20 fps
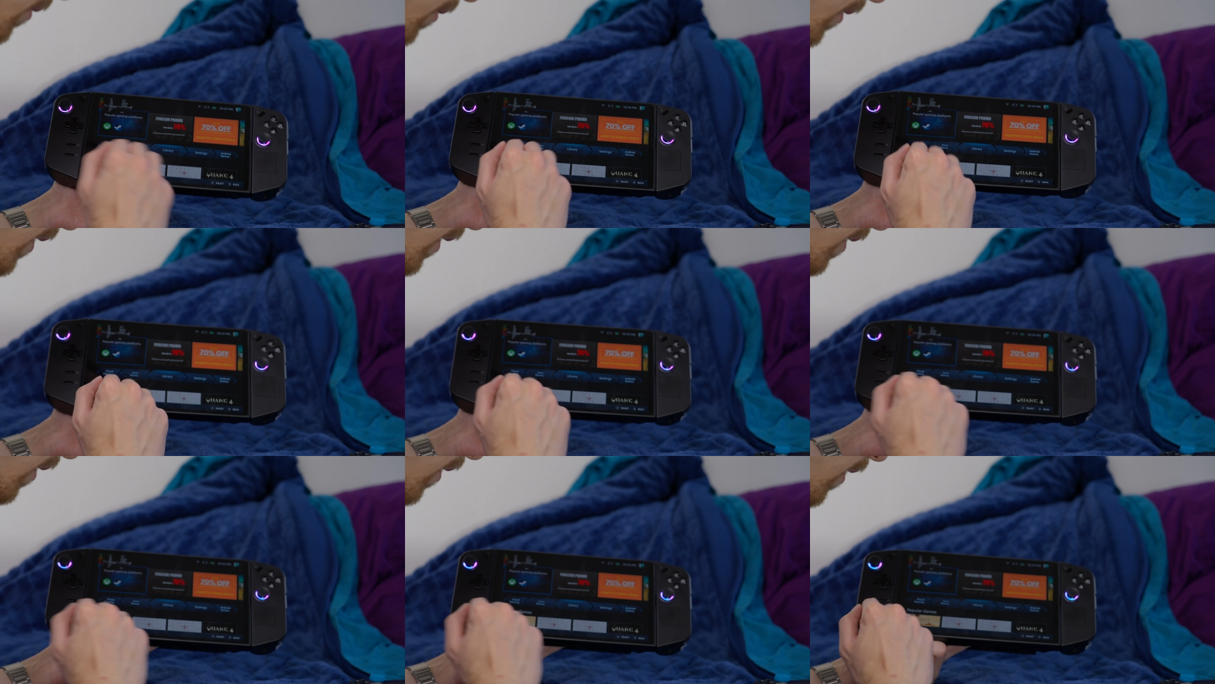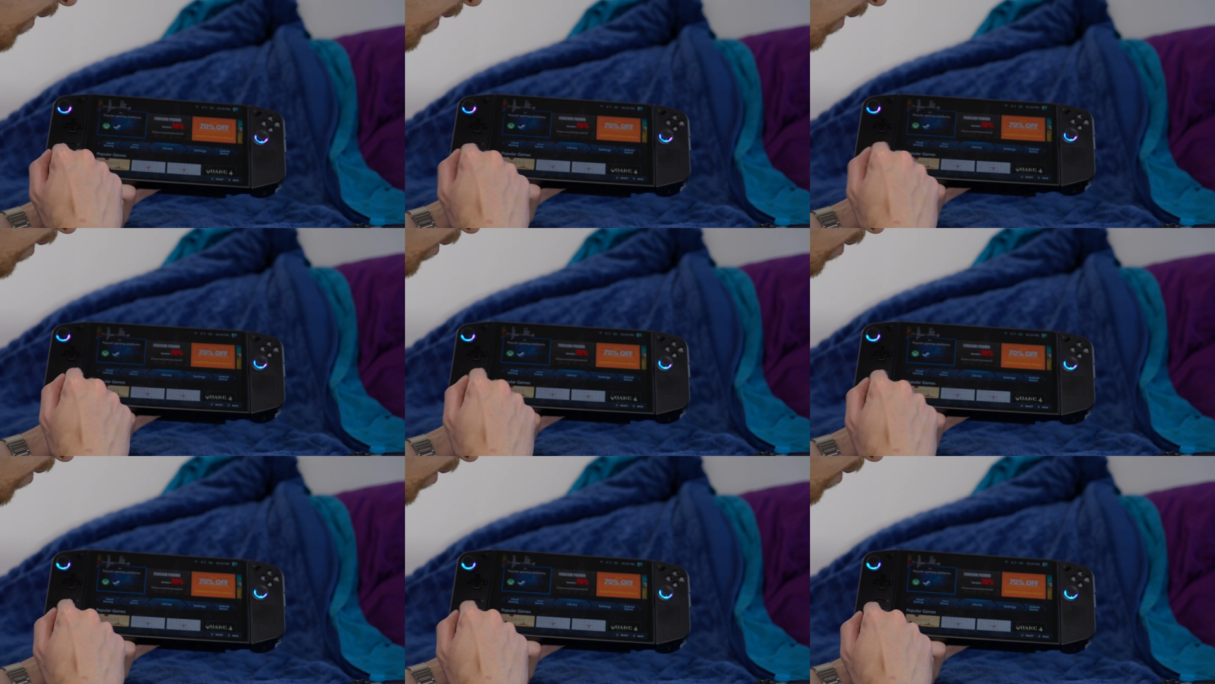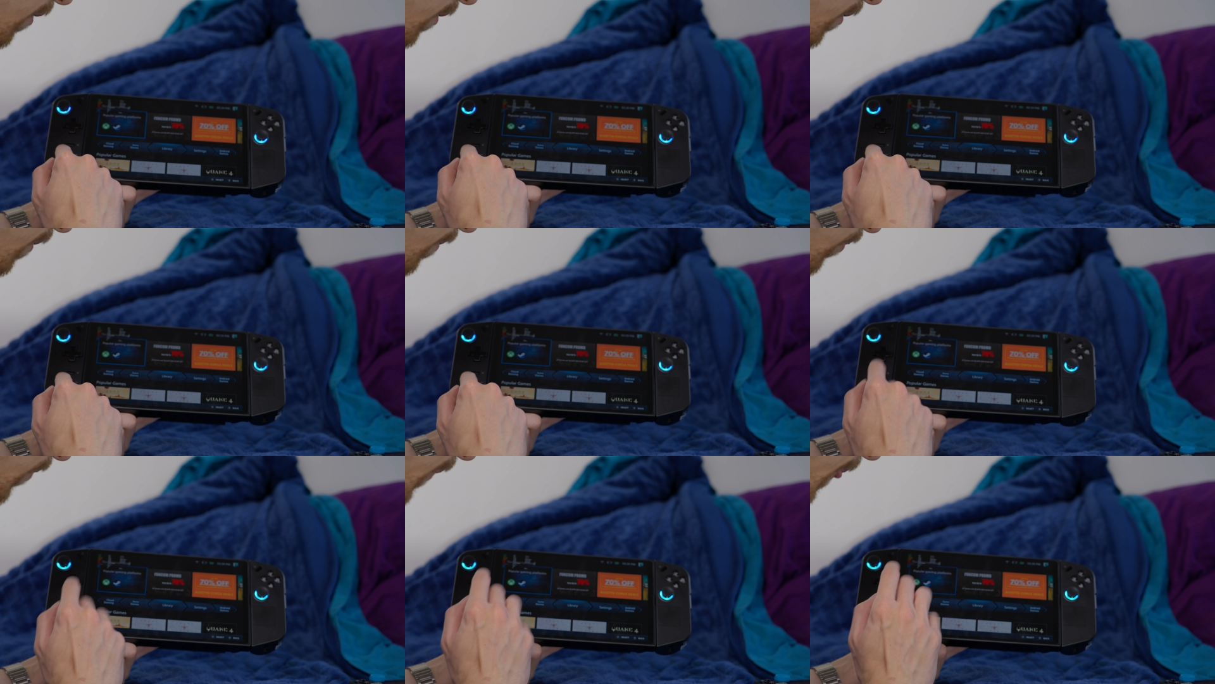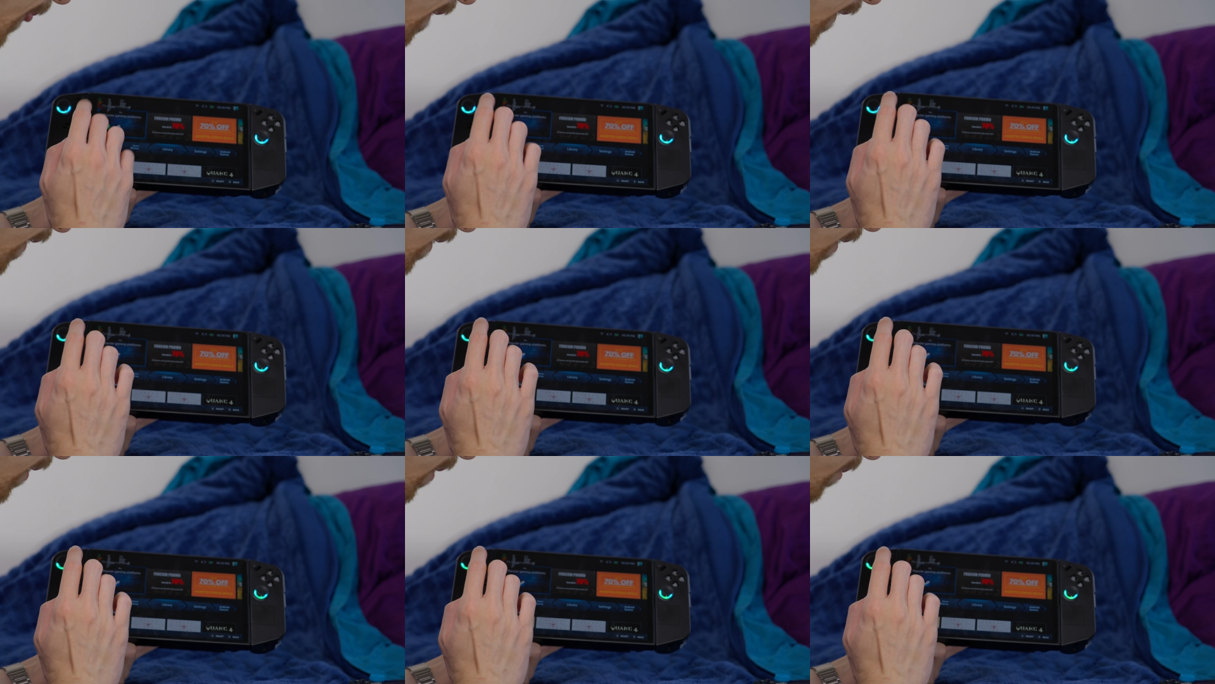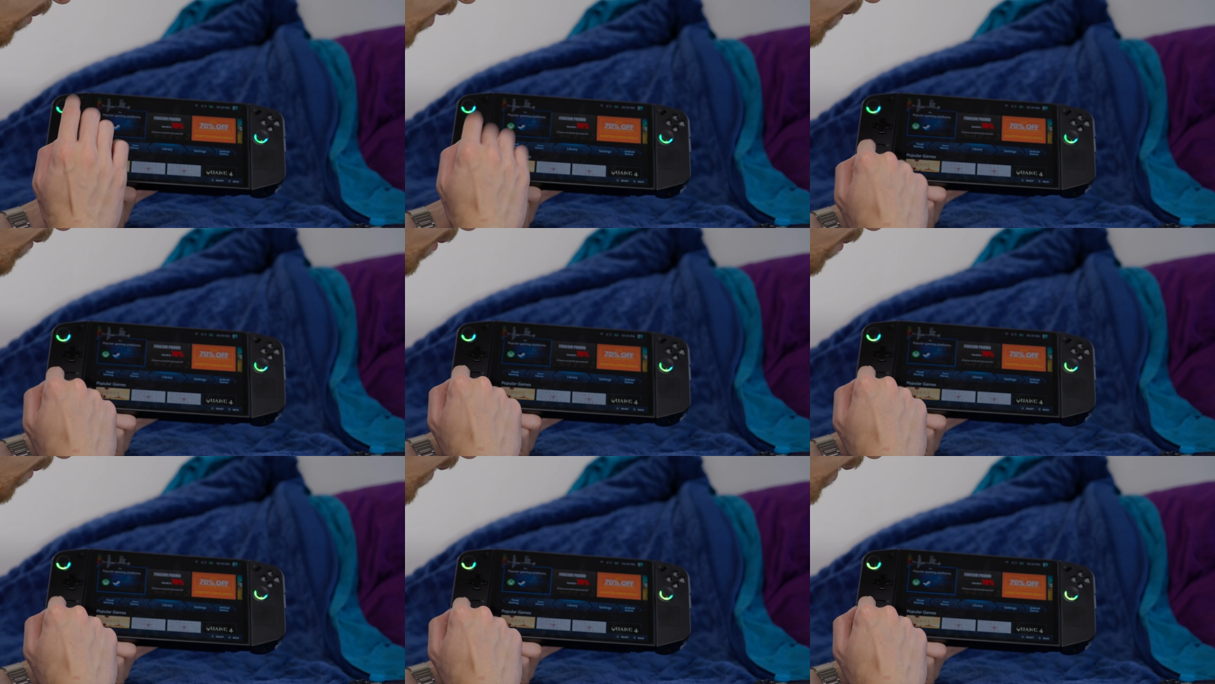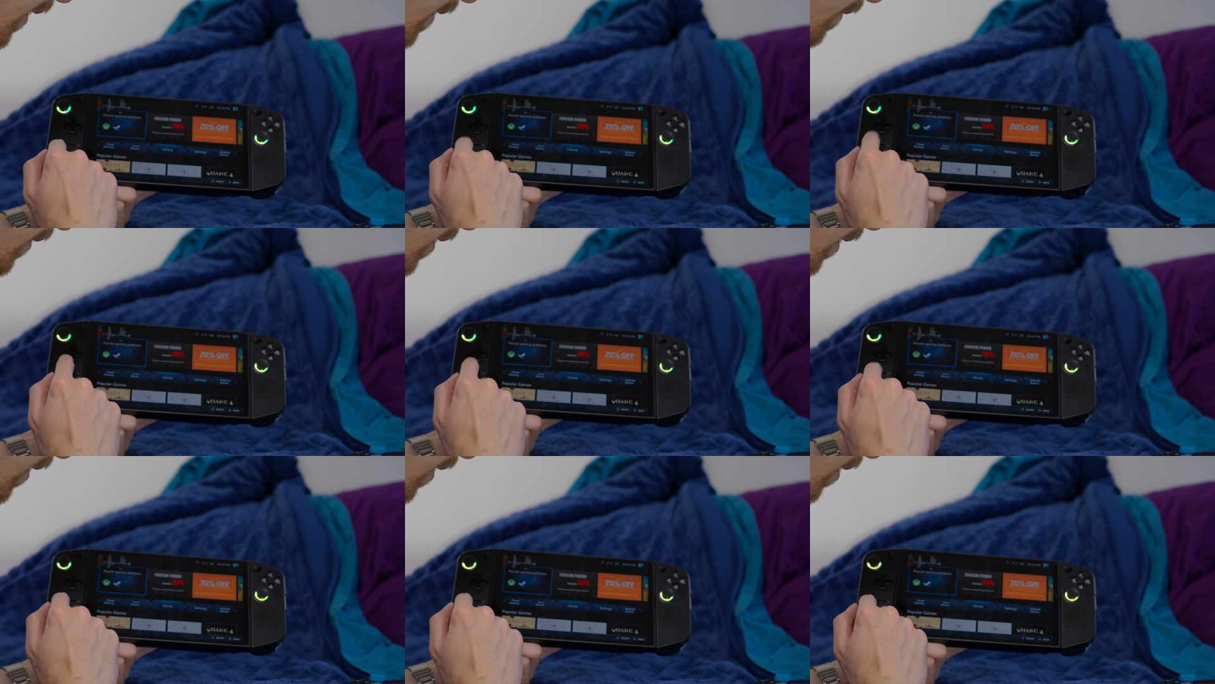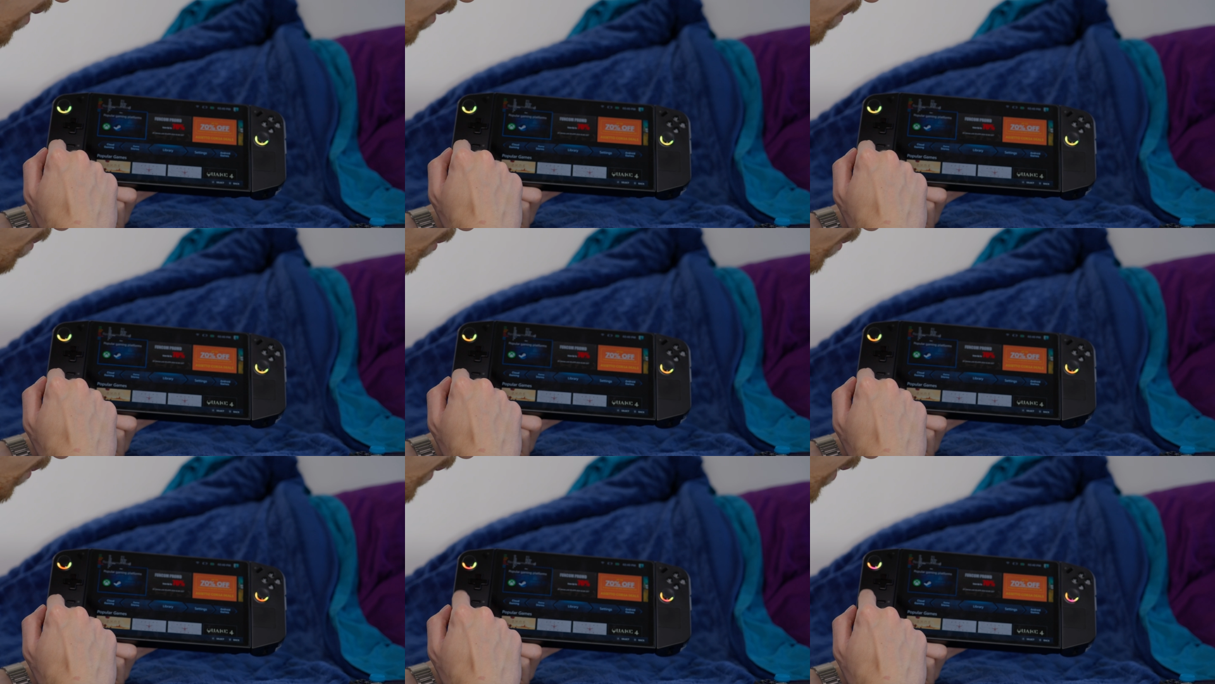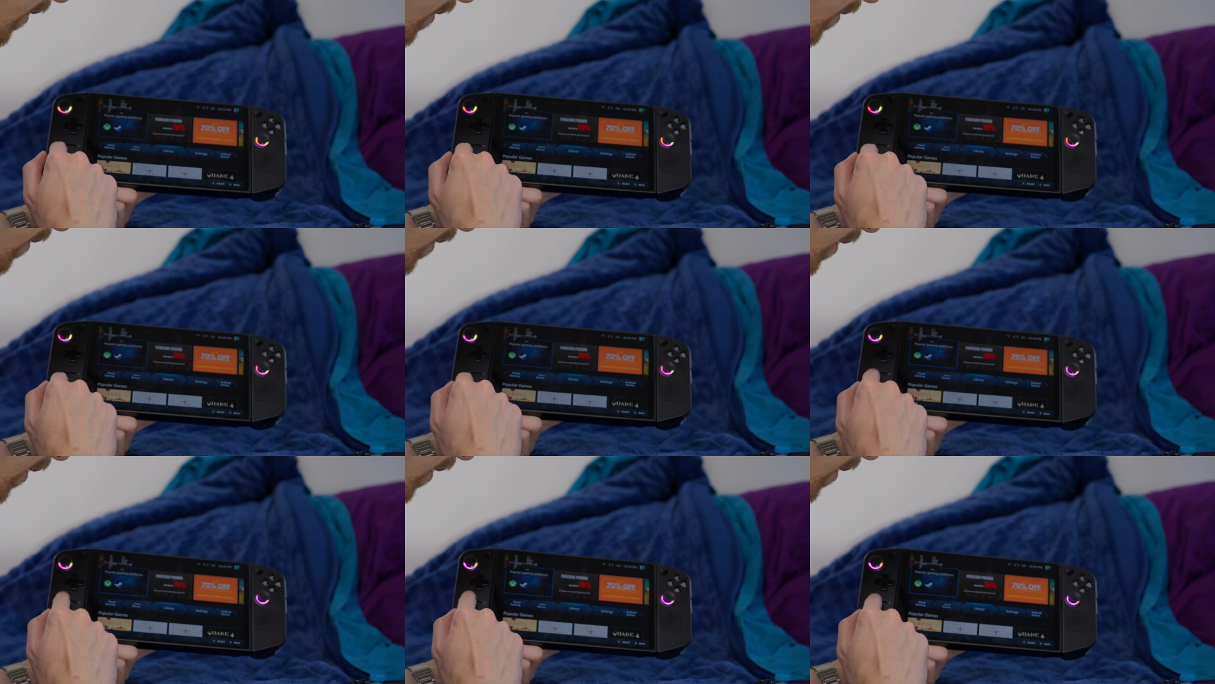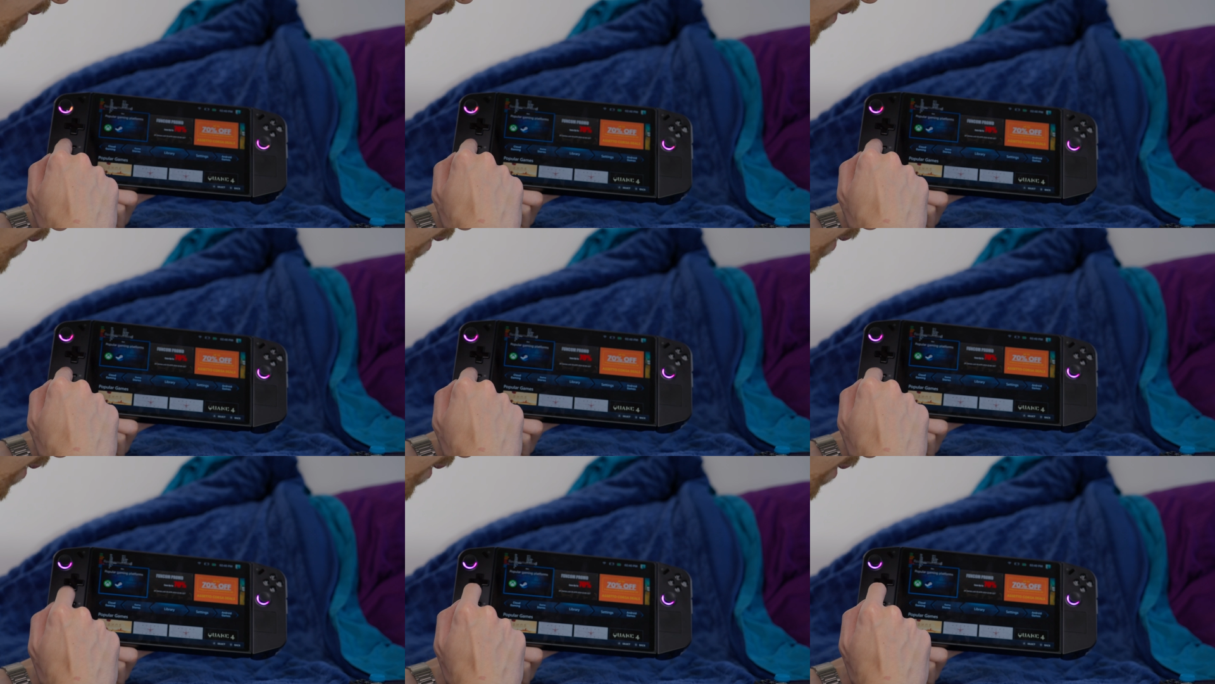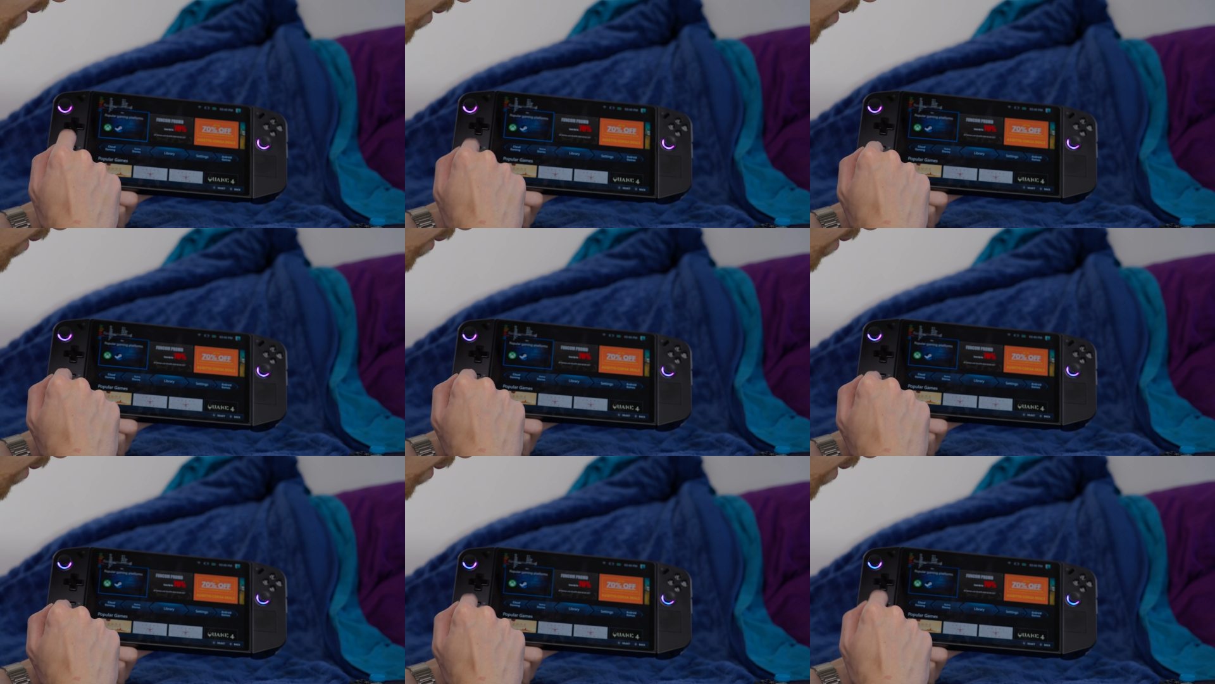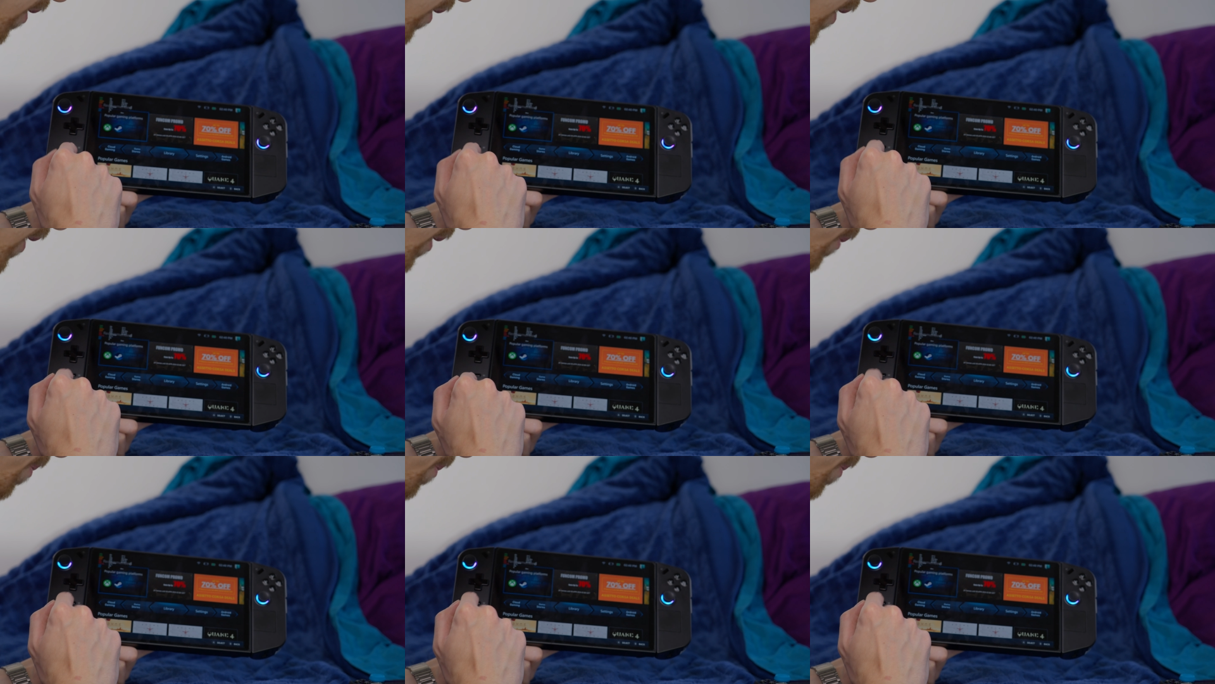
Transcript: No face is visible, so there are no lips to read.